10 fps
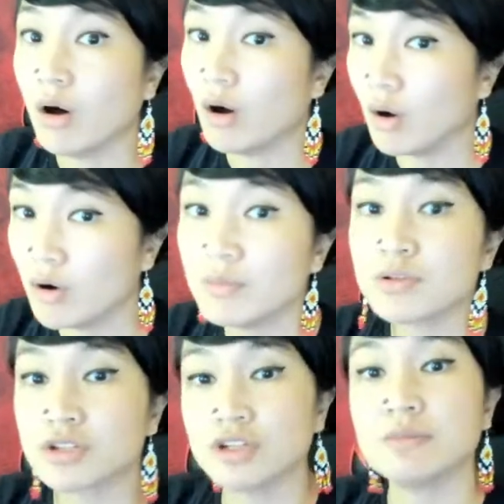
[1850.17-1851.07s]

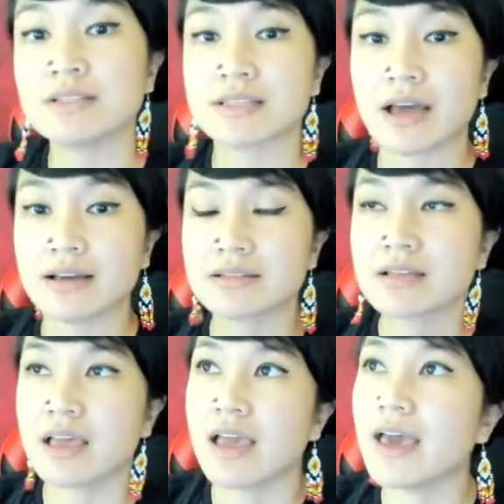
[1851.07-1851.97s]
almost human size,
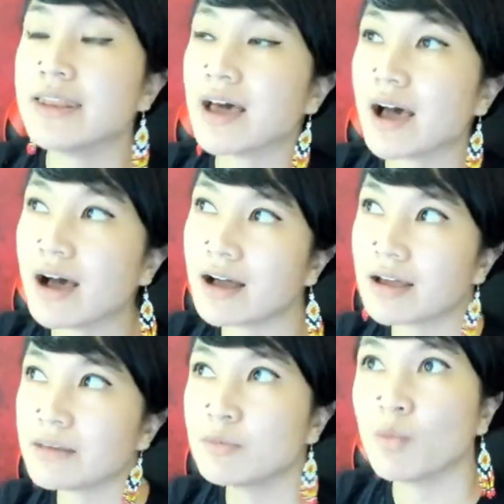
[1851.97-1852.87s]
and
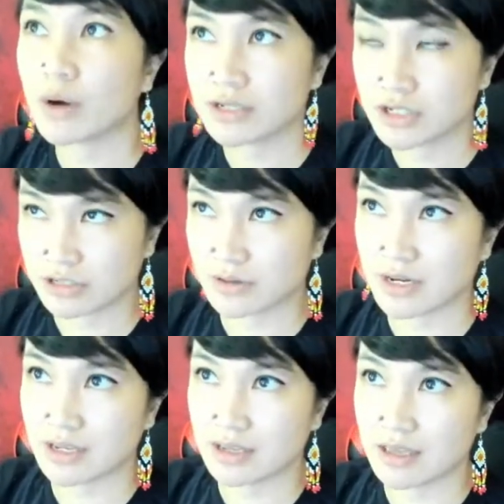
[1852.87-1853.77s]
I'm
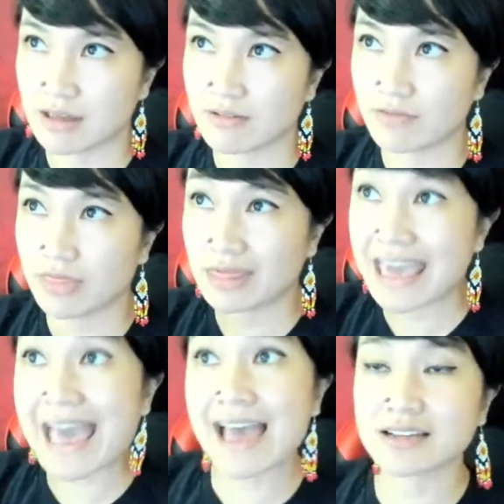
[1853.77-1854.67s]
wondering if
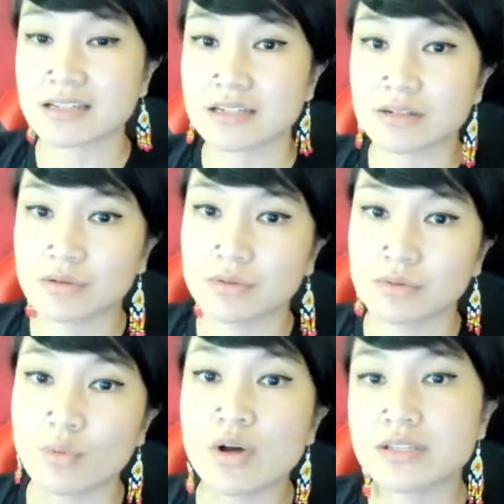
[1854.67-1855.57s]
that
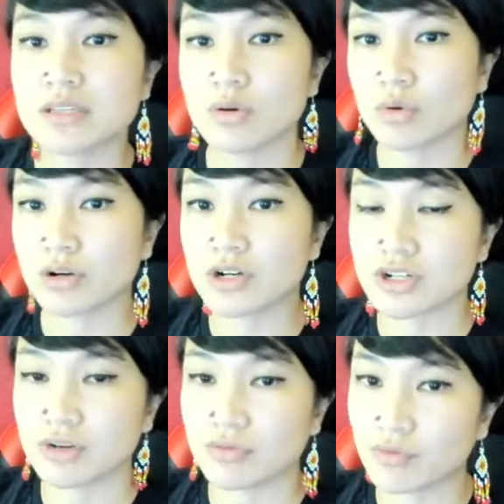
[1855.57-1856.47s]
was the
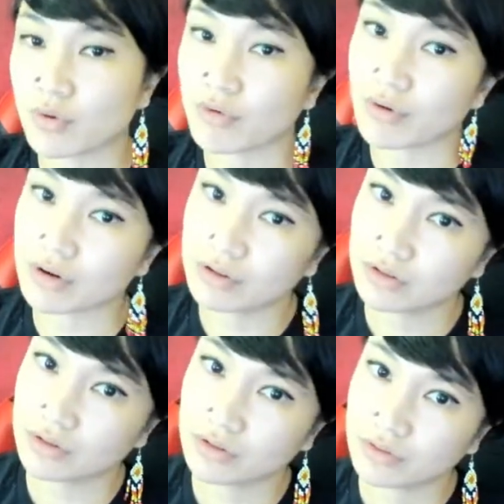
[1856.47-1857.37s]
origin for
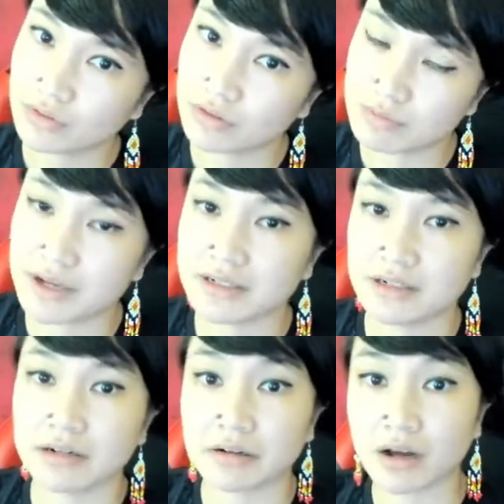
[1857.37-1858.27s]
the
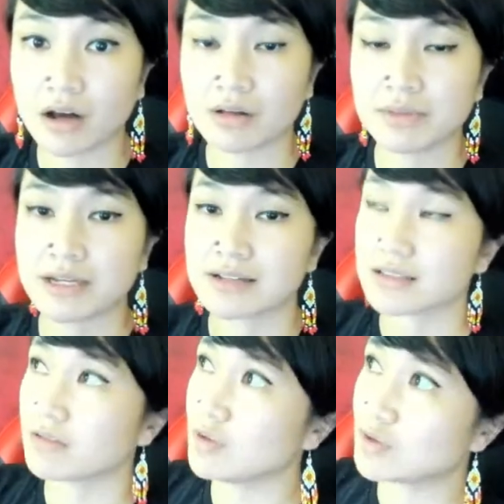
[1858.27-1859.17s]
Manananggal. Because
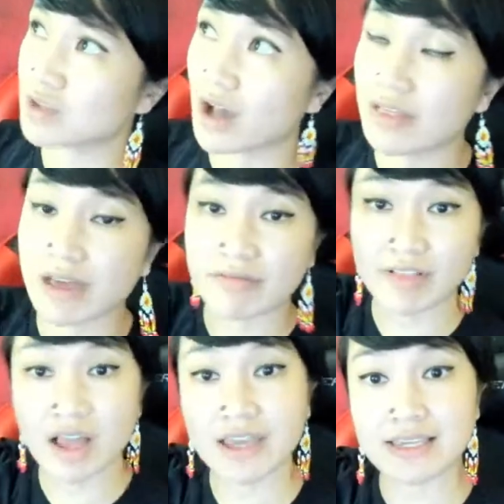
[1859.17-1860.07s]
if you saw that
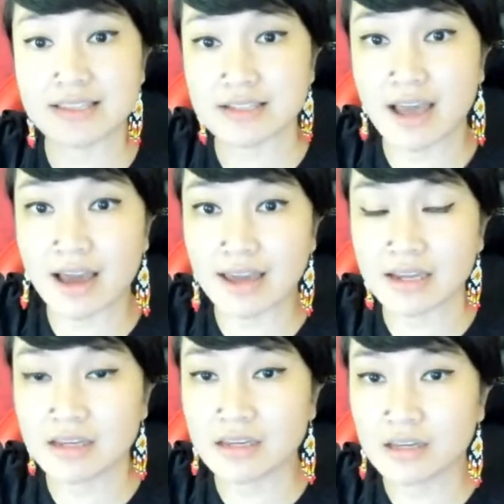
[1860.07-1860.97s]
flying in the
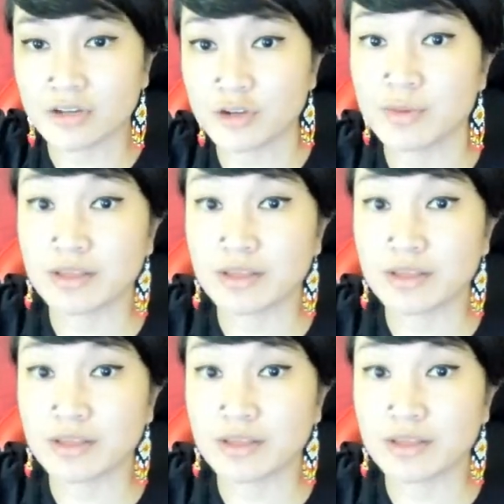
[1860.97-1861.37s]
sky, you'd be